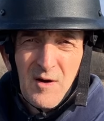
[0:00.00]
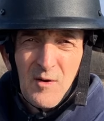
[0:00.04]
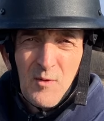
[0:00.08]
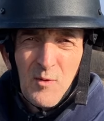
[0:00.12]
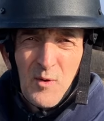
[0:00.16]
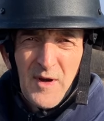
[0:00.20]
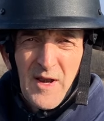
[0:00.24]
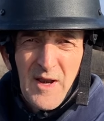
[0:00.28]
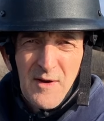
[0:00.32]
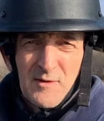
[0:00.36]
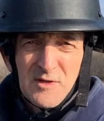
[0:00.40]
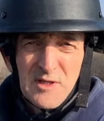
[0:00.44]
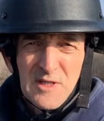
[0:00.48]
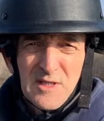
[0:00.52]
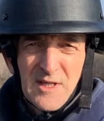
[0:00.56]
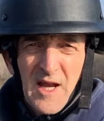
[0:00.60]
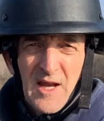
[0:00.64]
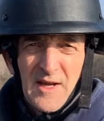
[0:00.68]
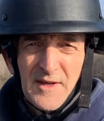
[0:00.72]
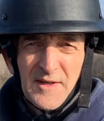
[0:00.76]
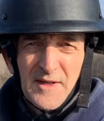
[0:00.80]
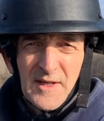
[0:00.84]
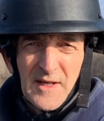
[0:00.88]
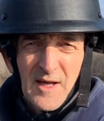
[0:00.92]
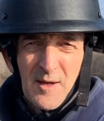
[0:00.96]
We're now
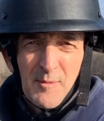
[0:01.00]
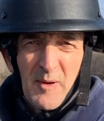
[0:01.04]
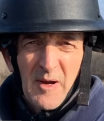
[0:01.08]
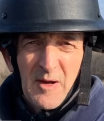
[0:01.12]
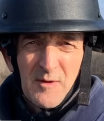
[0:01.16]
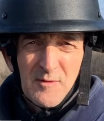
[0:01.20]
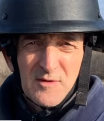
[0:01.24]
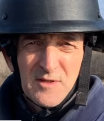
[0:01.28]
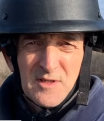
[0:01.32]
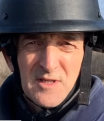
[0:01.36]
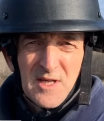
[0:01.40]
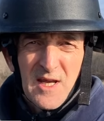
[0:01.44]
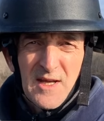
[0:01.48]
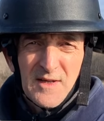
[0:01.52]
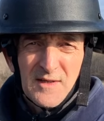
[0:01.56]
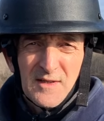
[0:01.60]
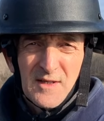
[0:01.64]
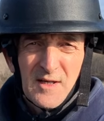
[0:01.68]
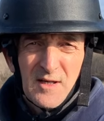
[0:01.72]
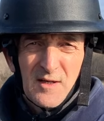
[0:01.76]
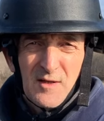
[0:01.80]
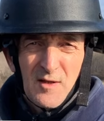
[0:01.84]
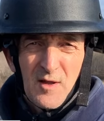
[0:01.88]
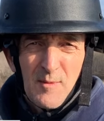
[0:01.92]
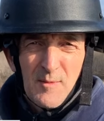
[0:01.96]
standing about ten
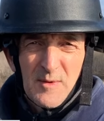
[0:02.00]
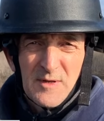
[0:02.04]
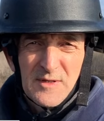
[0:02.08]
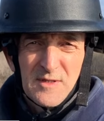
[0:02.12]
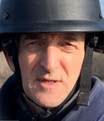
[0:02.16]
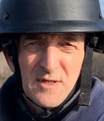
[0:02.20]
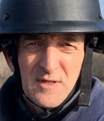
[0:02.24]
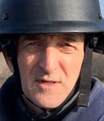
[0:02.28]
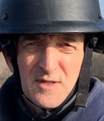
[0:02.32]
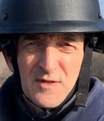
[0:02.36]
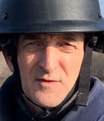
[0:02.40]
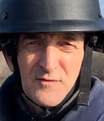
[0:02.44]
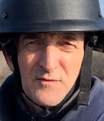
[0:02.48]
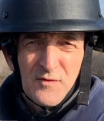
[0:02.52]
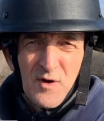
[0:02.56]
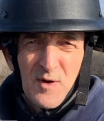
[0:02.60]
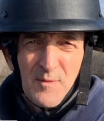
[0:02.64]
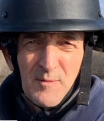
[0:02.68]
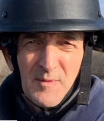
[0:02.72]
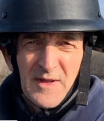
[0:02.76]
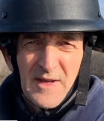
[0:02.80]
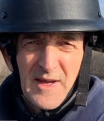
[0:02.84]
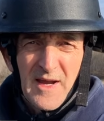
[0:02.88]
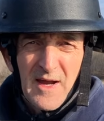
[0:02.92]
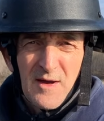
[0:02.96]
kilometers
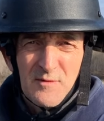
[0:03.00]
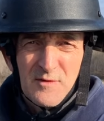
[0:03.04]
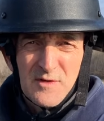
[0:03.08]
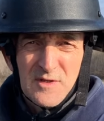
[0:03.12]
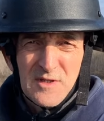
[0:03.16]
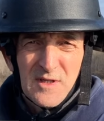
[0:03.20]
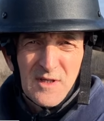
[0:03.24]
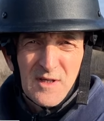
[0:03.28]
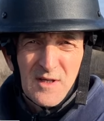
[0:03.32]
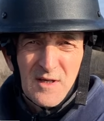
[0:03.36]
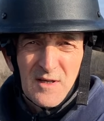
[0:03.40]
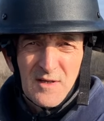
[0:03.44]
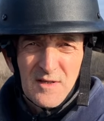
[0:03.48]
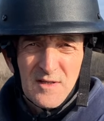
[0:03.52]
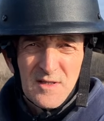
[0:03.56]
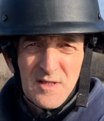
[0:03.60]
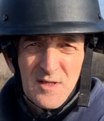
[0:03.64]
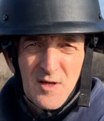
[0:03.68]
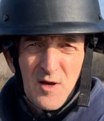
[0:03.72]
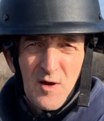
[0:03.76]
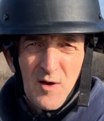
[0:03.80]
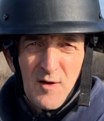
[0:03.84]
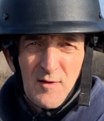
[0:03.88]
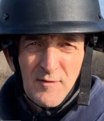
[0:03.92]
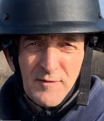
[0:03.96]
from the
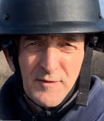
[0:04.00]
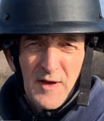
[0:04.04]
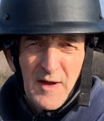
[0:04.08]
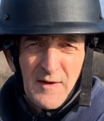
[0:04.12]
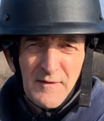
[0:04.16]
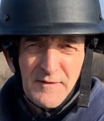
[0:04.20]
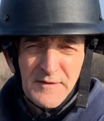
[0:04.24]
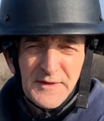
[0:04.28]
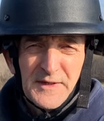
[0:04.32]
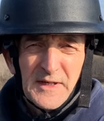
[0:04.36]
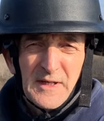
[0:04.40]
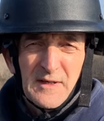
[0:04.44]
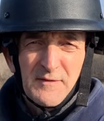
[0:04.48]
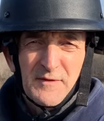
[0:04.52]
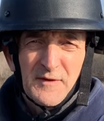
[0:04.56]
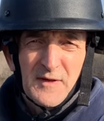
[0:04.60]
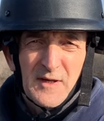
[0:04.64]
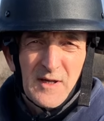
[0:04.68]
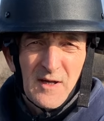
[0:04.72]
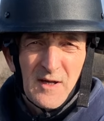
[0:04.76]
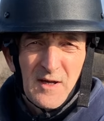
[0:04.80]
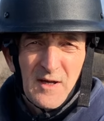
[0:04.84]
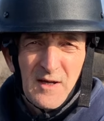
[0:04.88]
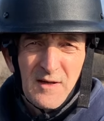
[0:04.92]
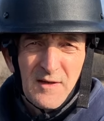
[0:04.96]
outskirts of
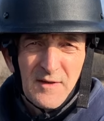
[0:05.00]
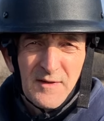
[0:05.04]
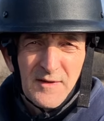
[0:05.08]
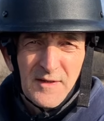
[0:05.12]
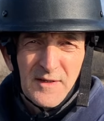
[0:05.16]
Avdiivka,